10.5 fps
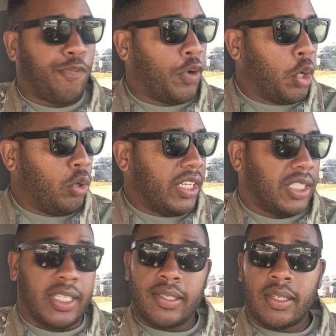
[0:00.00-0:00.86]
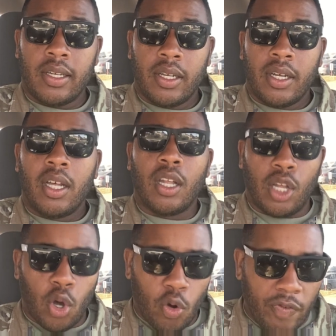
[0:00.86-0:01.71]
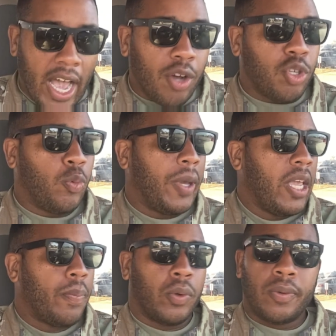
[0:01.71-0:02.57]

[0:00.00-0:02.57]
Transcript: foolishness? Low value people.